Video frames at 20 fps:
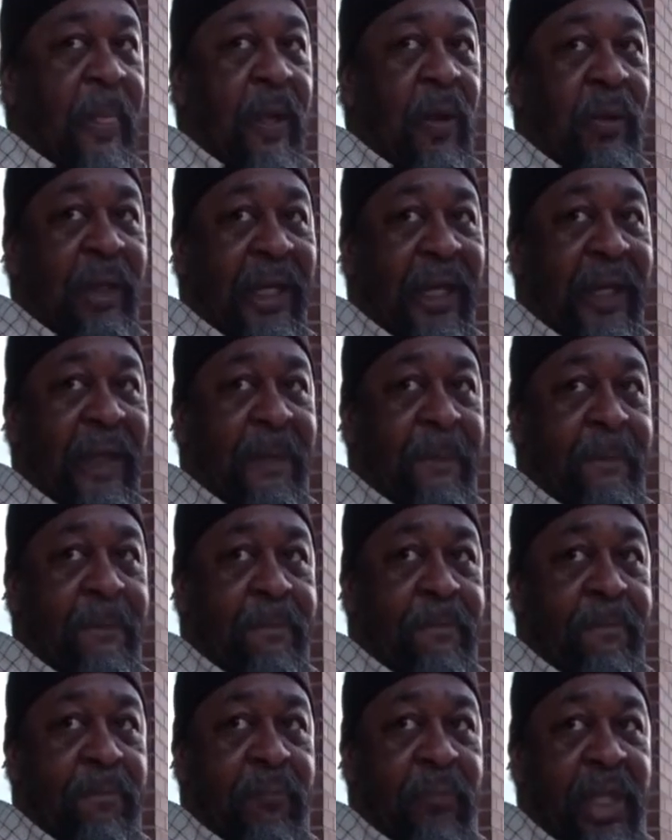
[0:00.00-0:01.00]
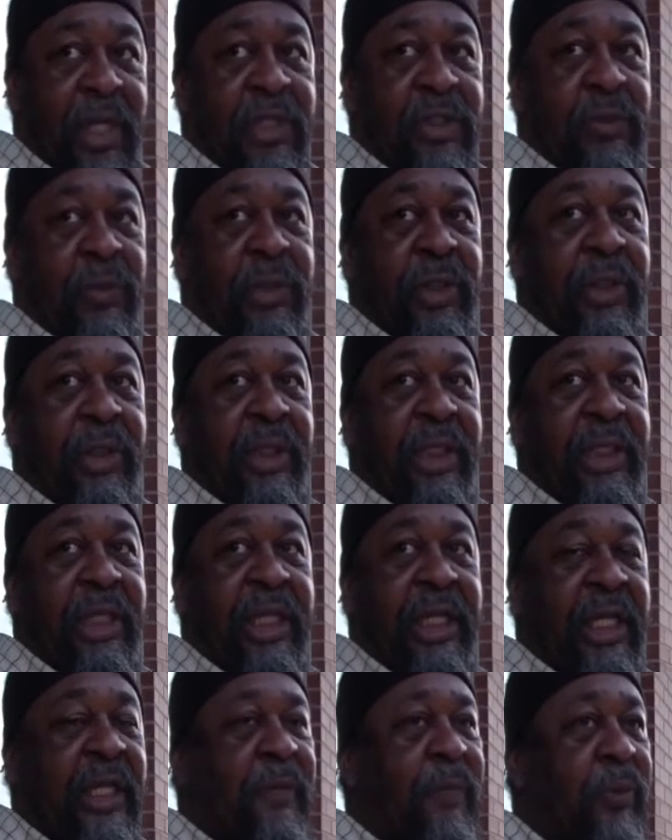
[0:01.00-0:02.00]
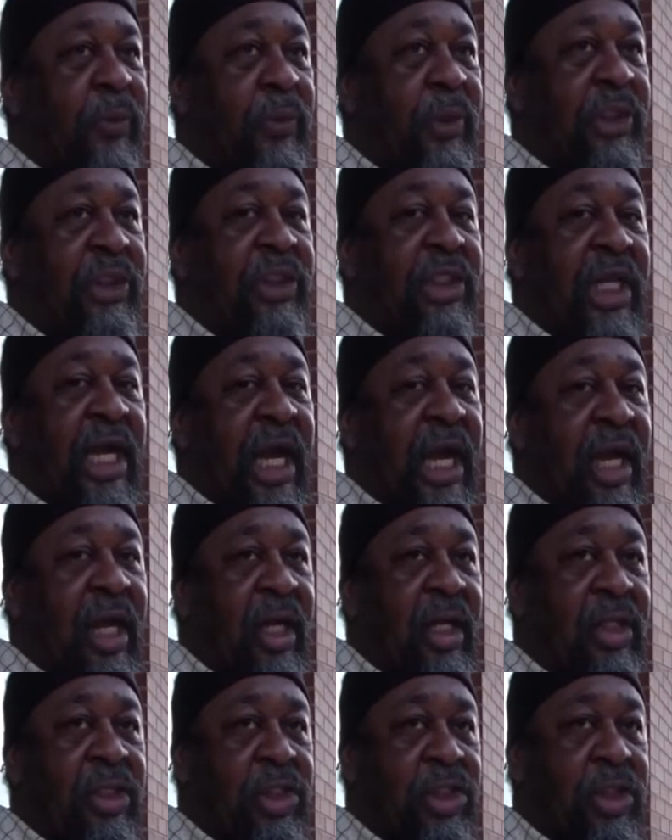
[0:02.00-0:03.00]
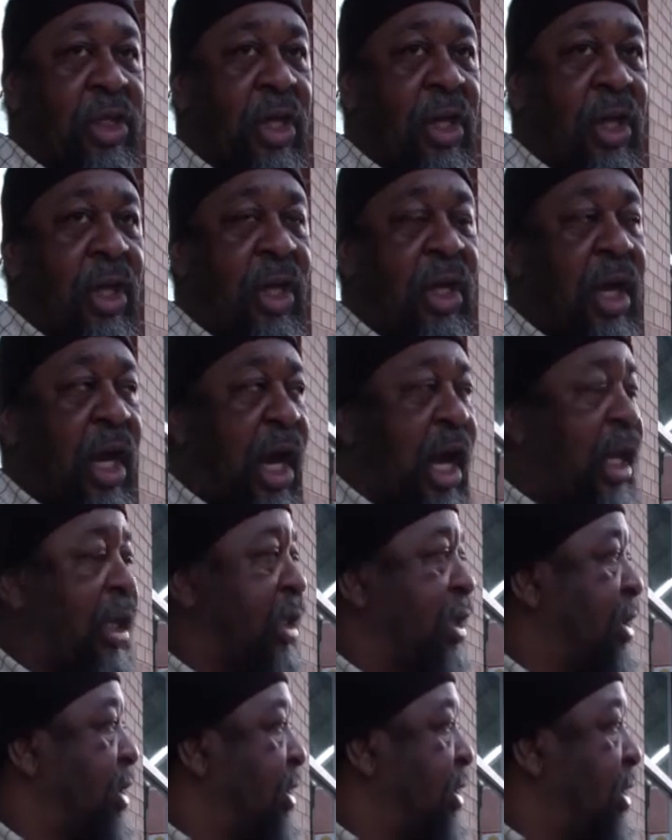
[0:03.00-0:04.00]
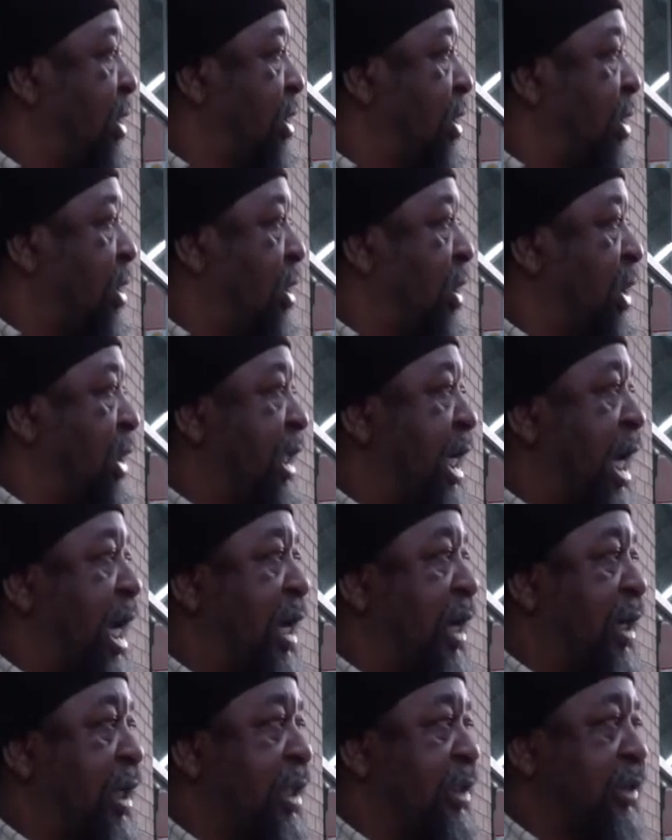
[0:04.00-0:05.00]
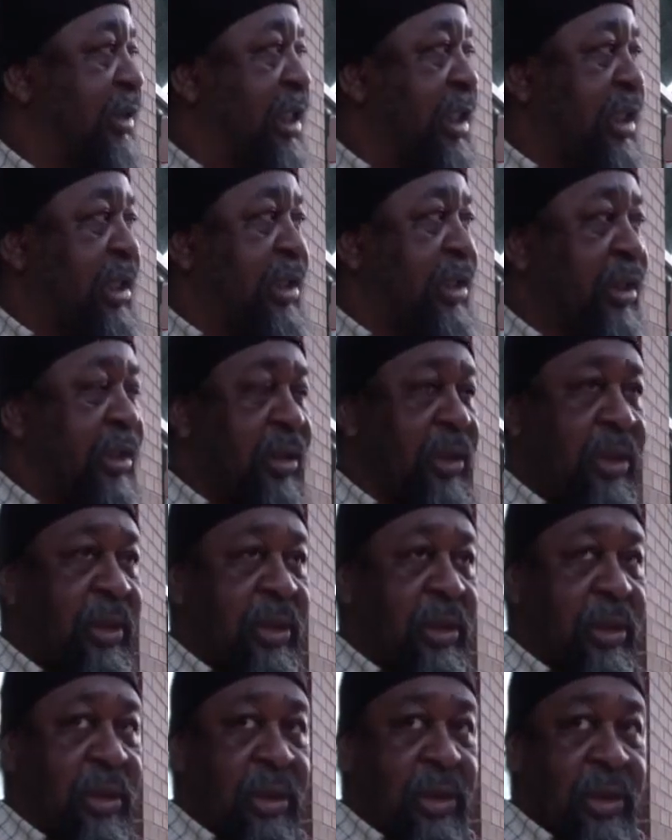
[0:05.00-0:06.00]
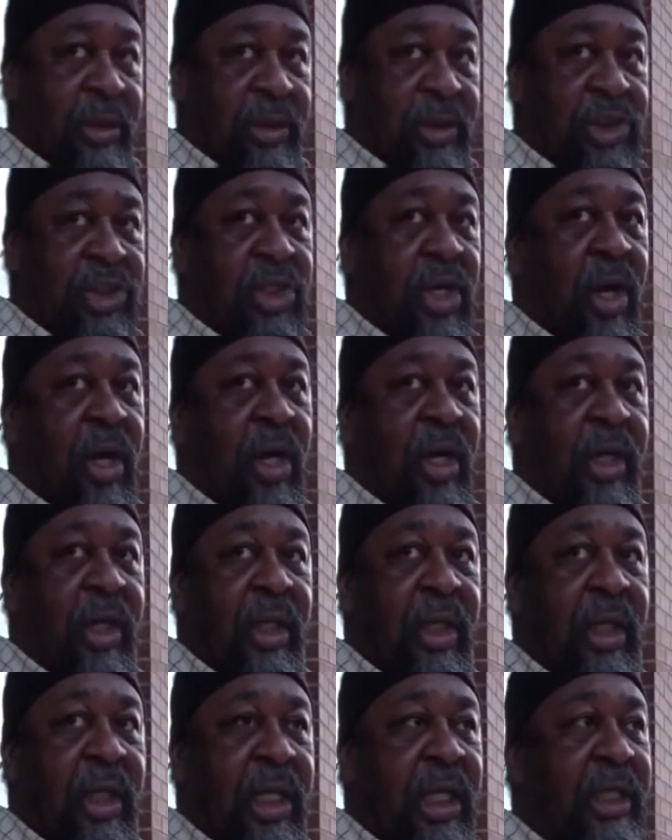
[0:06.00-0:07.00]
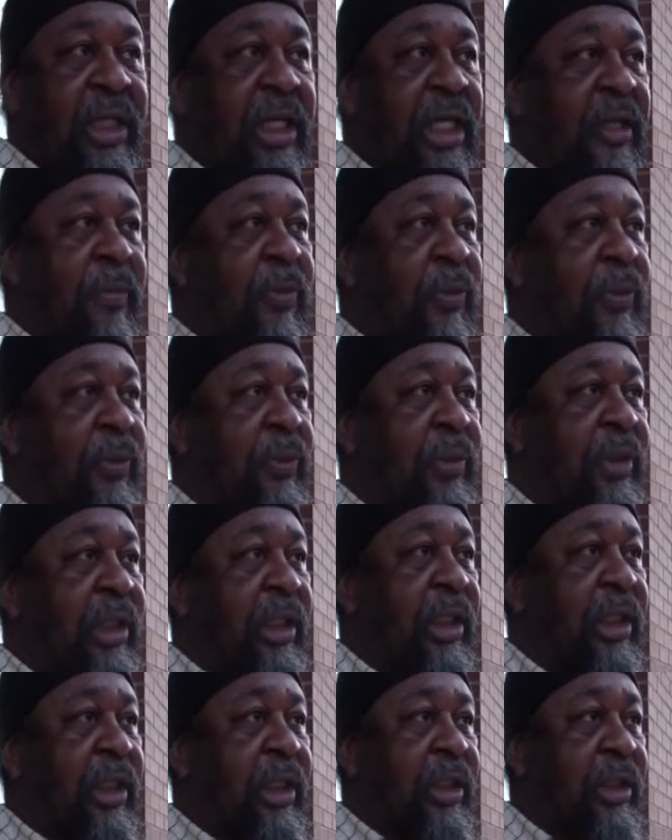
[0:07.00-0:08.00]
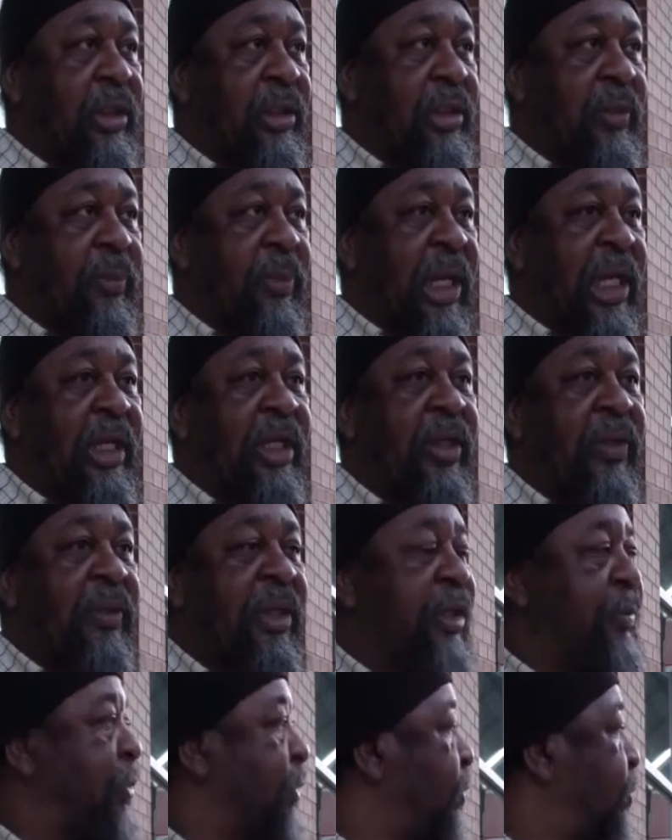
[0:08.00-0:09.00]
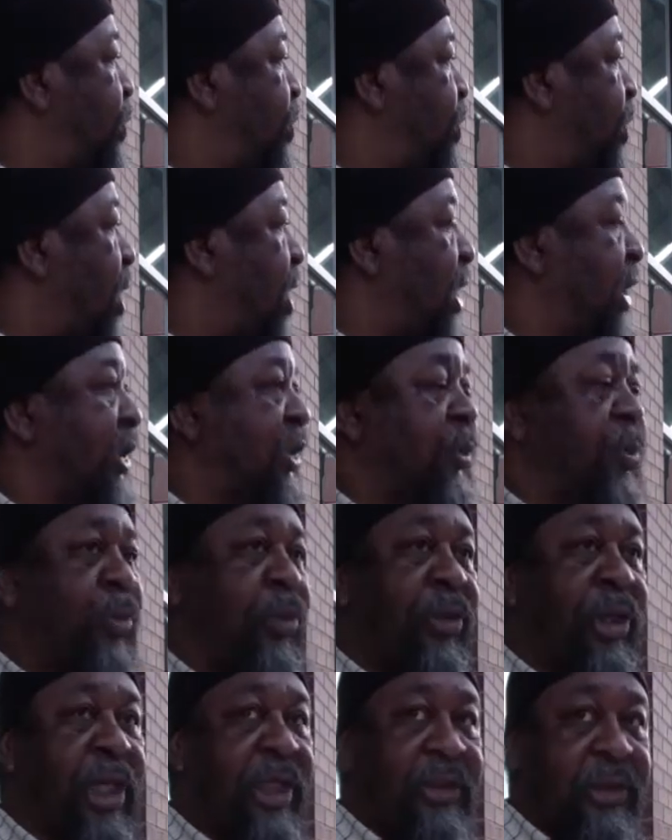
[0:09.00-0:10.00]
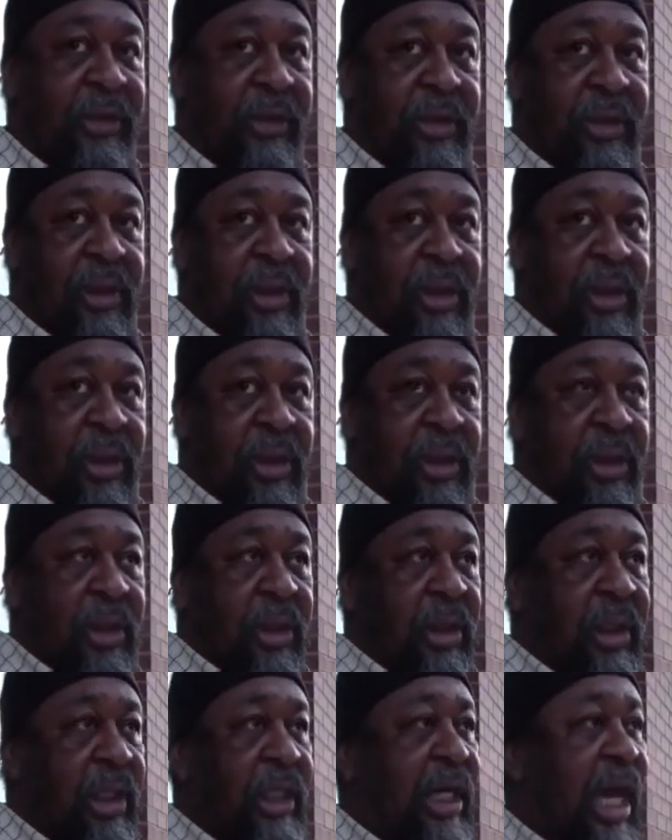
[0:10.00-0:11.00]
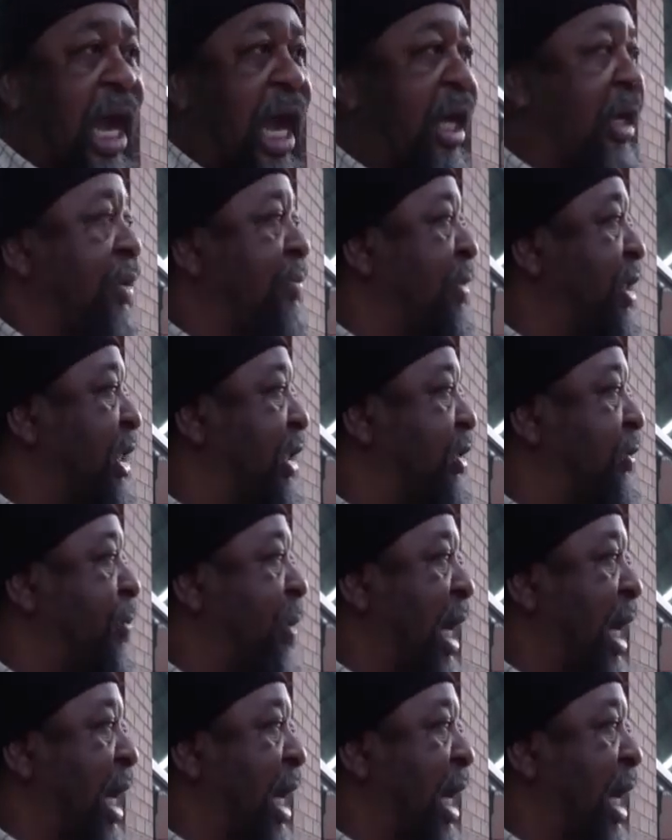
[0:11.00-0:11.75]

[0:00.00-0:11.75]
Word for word: Okay, Israel in the Hebrew is Yah Shar Allah. Yah is he. Shar in Hebrew, Paleo Hebrew, Shar is prince. And Allah means